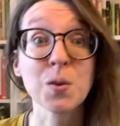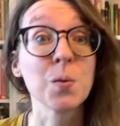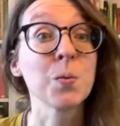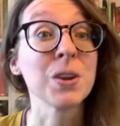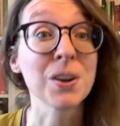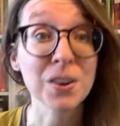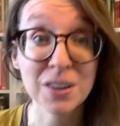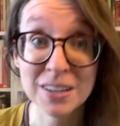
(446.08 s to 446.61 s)

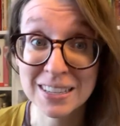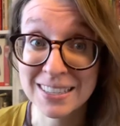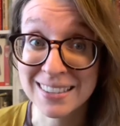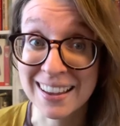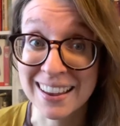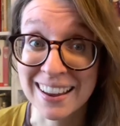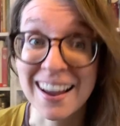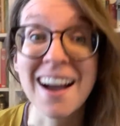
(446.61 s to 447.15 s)
we are going to
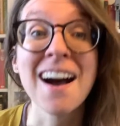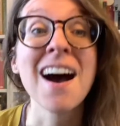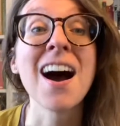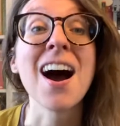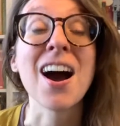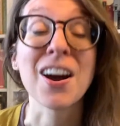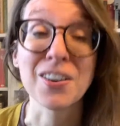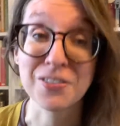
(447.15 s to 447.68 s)
sing
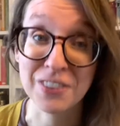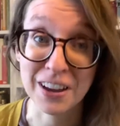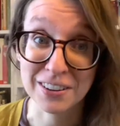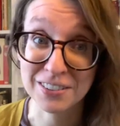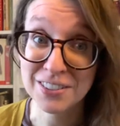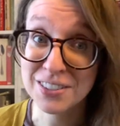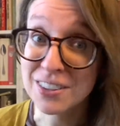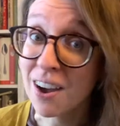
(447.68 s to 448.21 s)
our
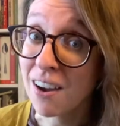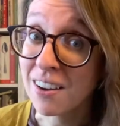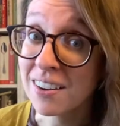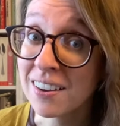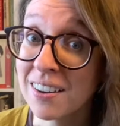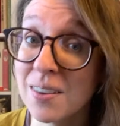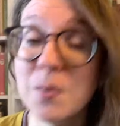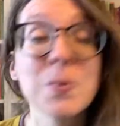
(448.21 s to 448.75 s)
final song.
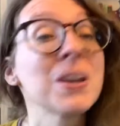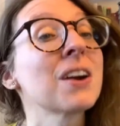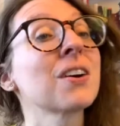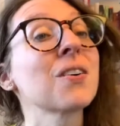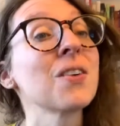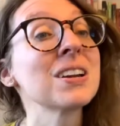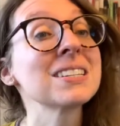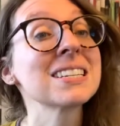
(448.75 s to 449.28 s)
We are
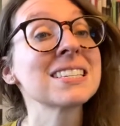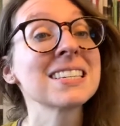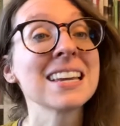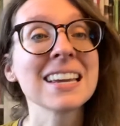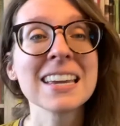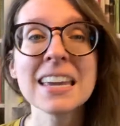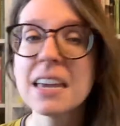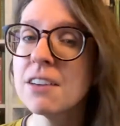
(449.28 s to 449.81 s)
going to
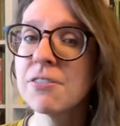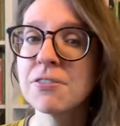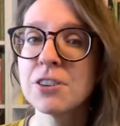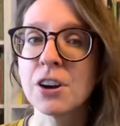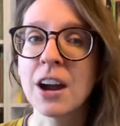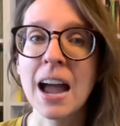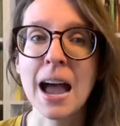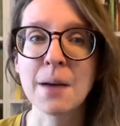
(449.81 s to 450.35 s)
sing If
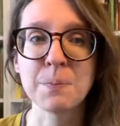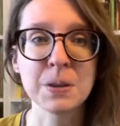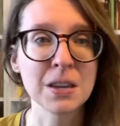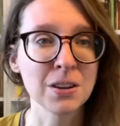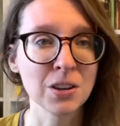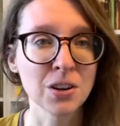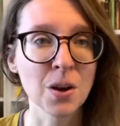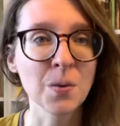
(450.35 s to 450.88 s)
You're Happy
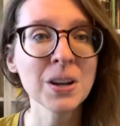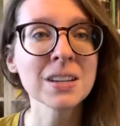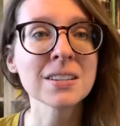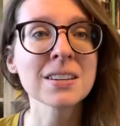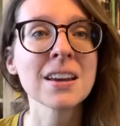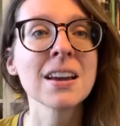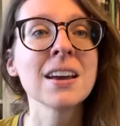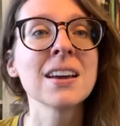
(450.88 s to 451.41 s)
and You Know It.
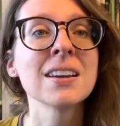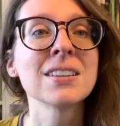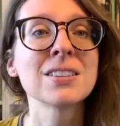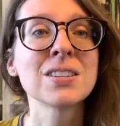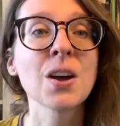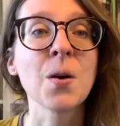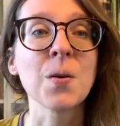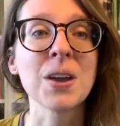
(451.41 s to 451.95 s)

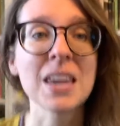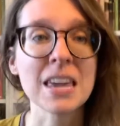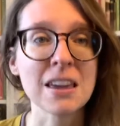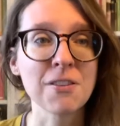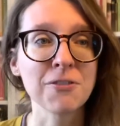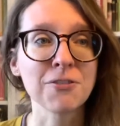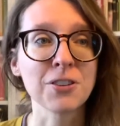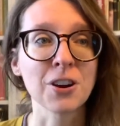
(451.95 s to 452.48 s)
So
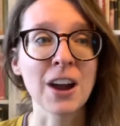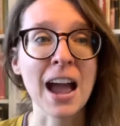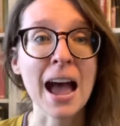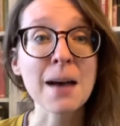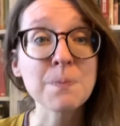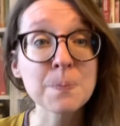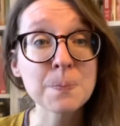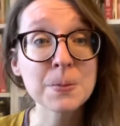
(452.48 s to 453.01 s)
if you're
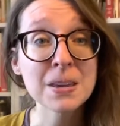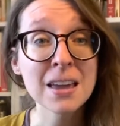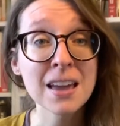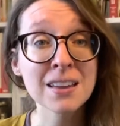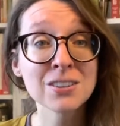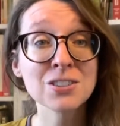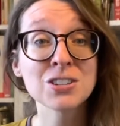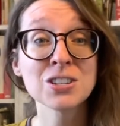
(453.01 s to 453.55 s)
happy
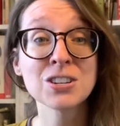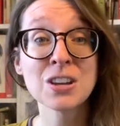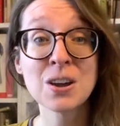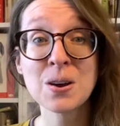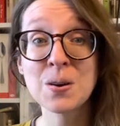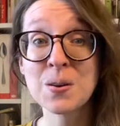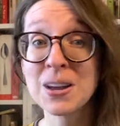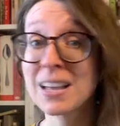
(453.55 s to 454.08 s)
and you
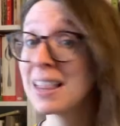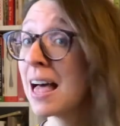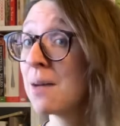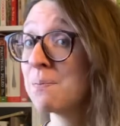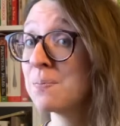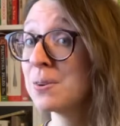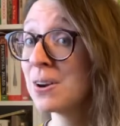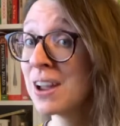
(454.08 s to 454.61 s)
know it,
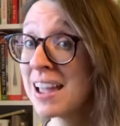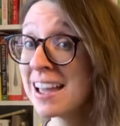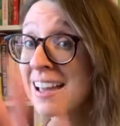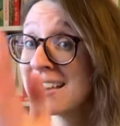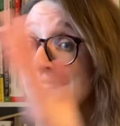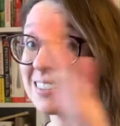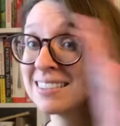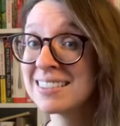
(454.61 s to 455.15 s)
clap your
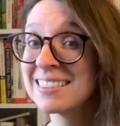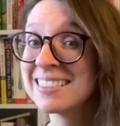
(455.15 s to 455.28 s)
hands.